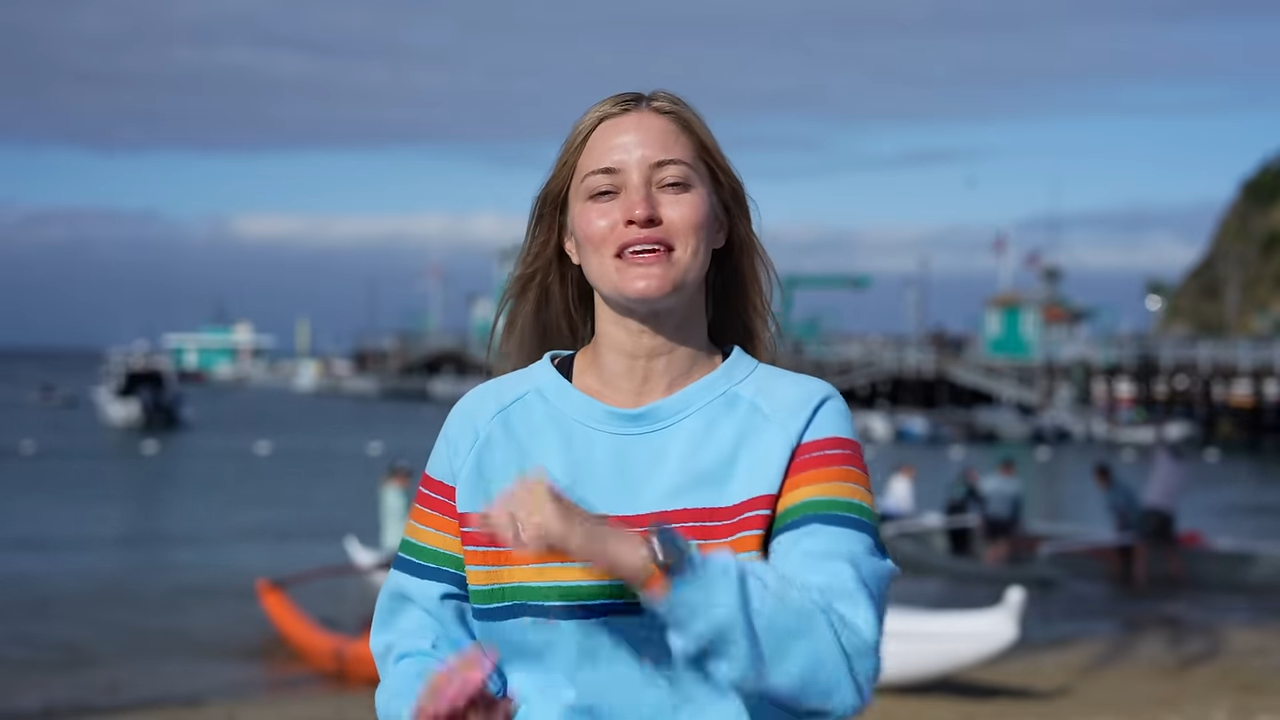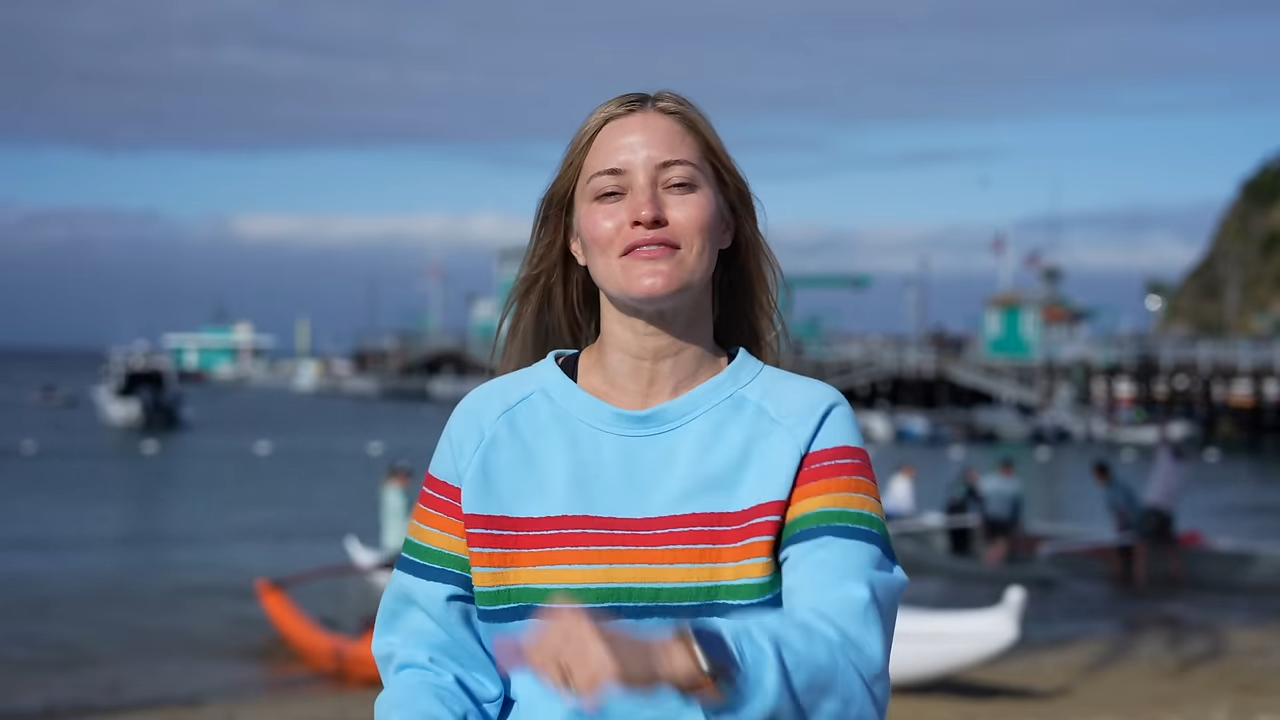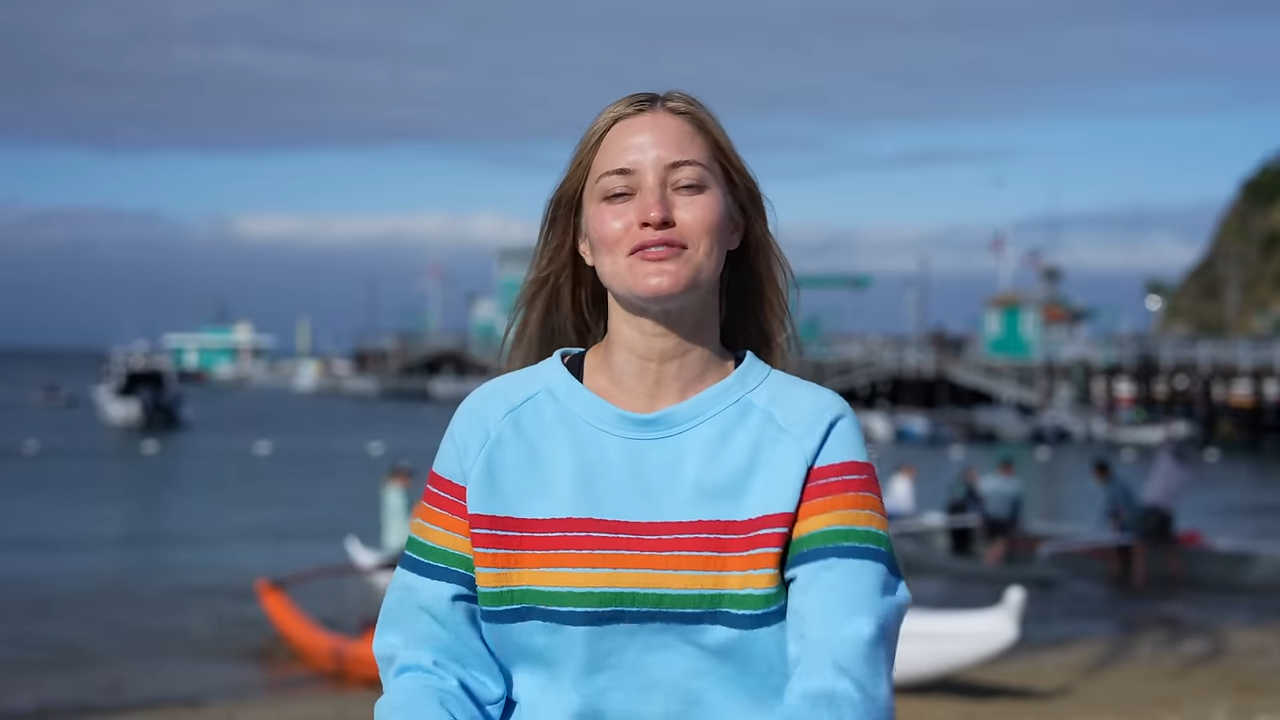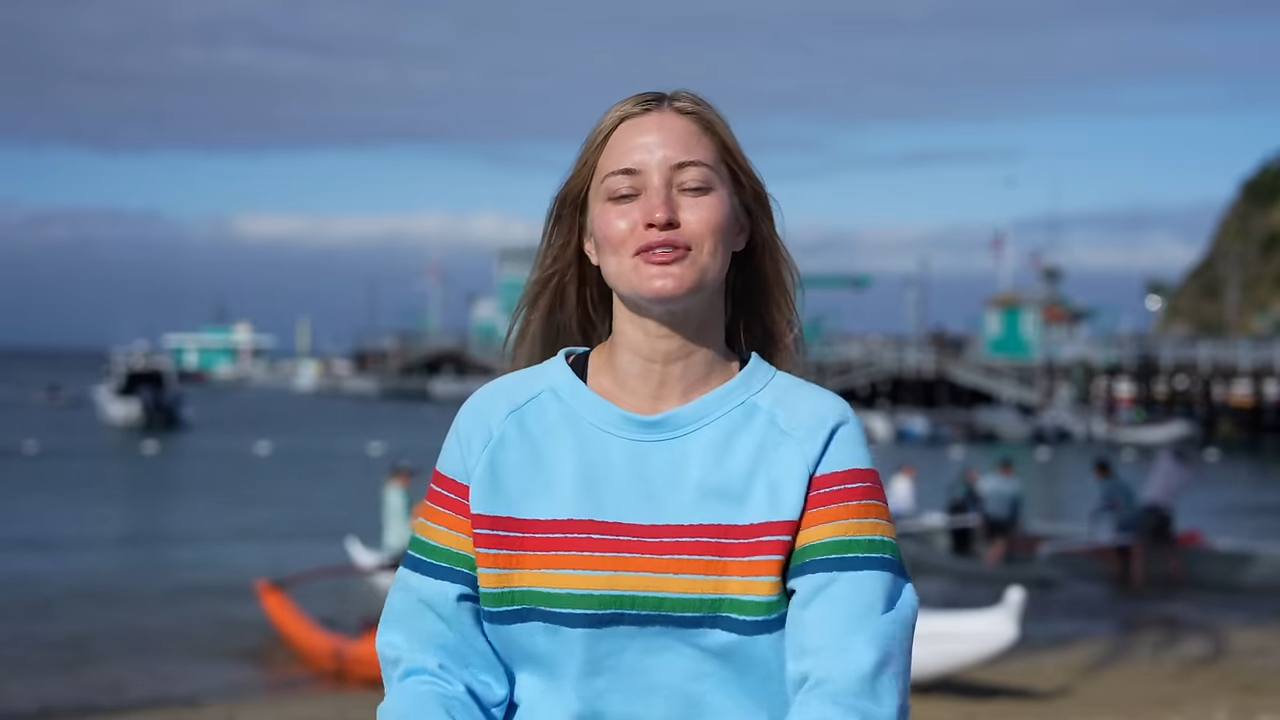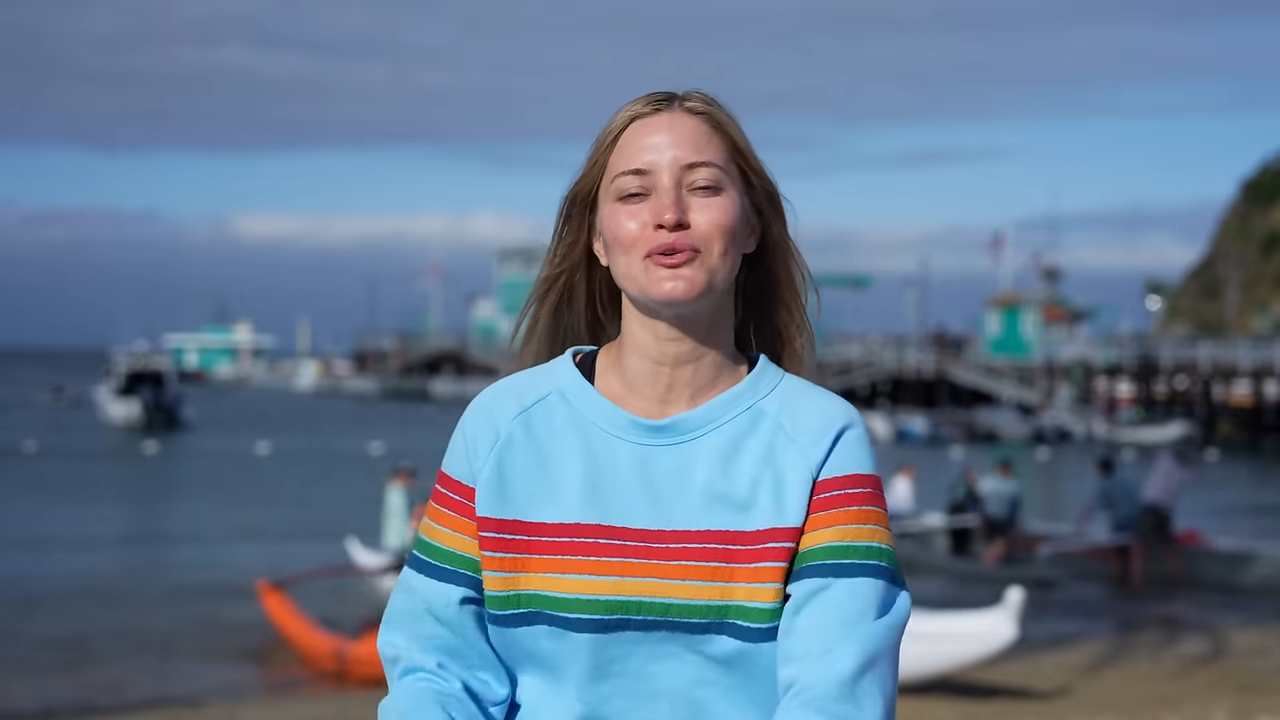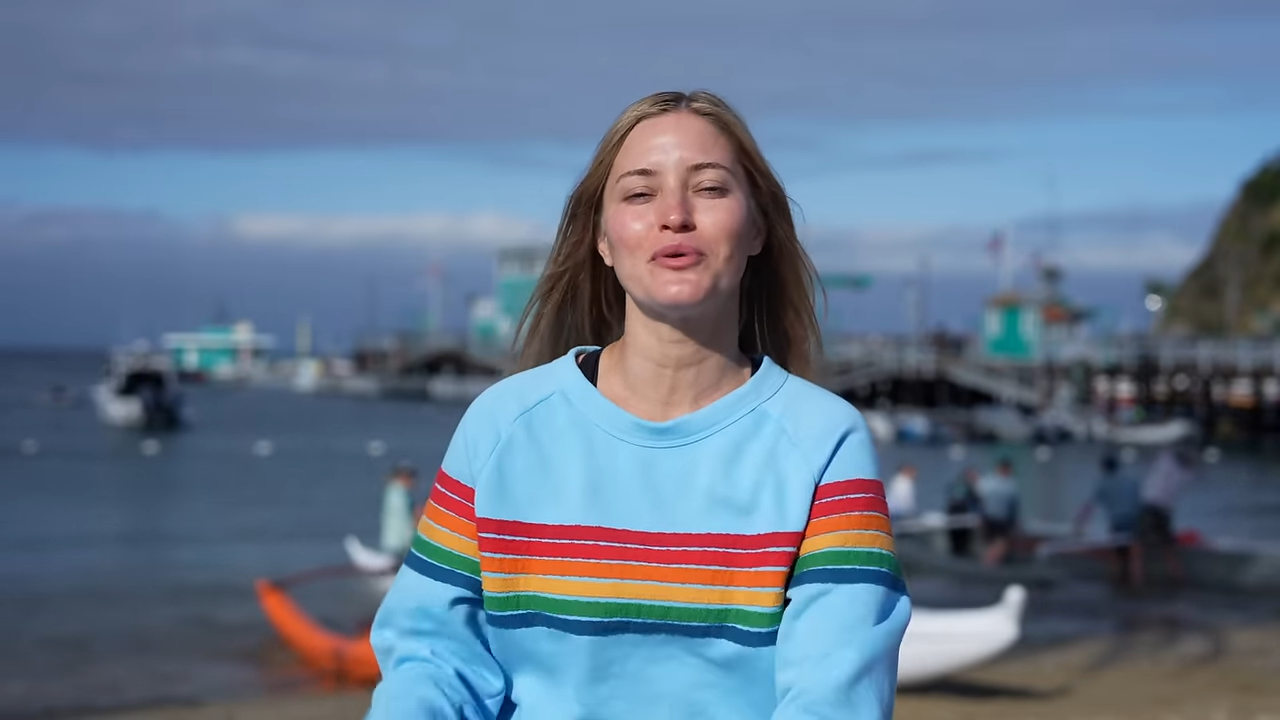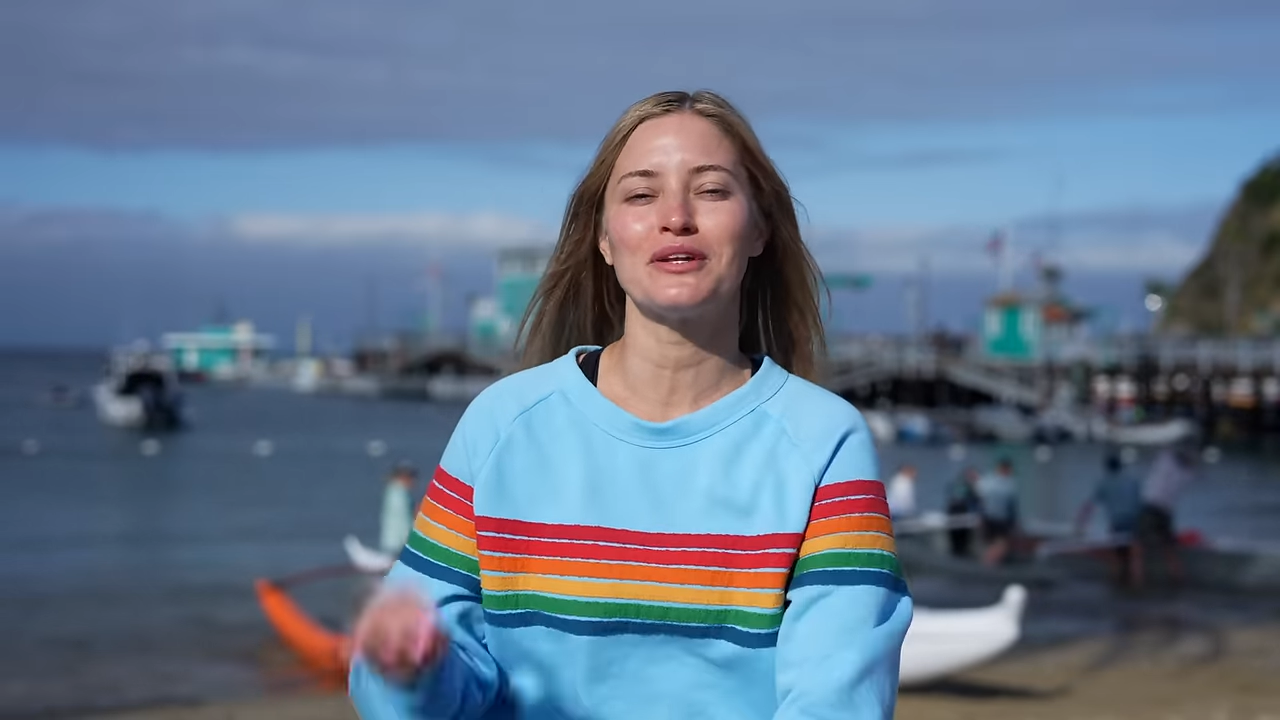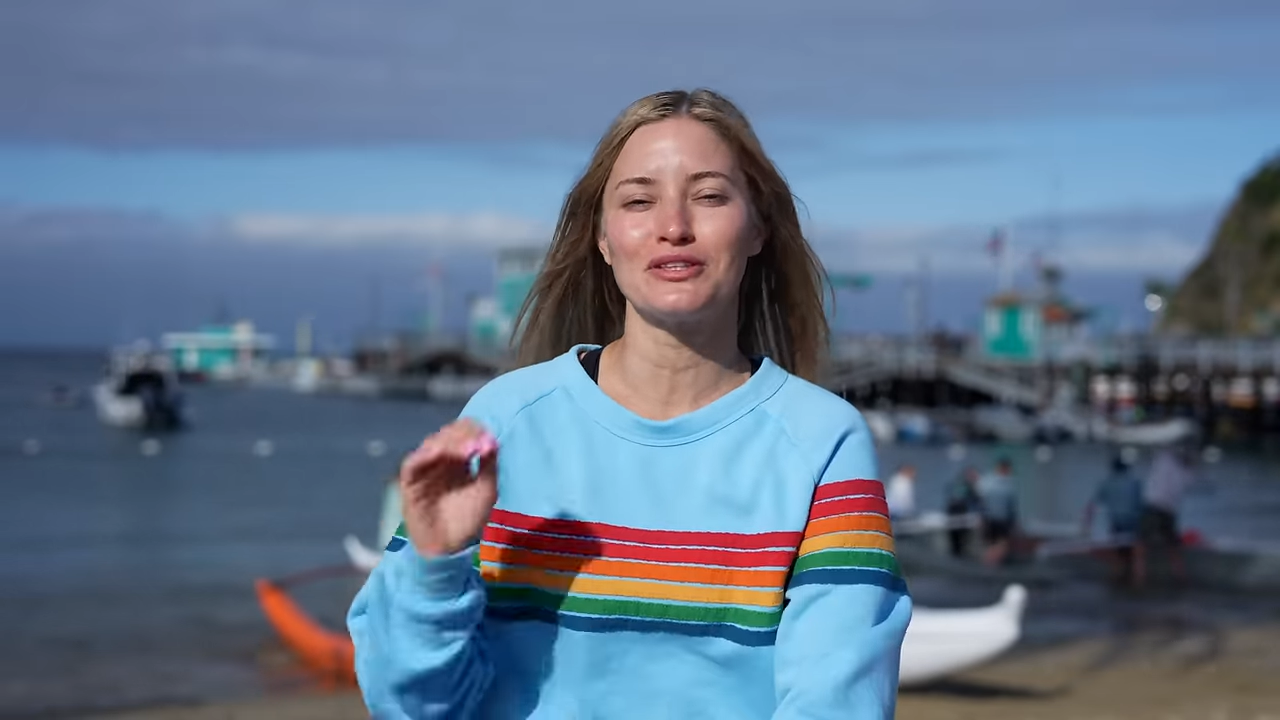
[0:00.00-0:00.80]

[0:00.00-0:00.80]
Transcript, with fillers: gives you an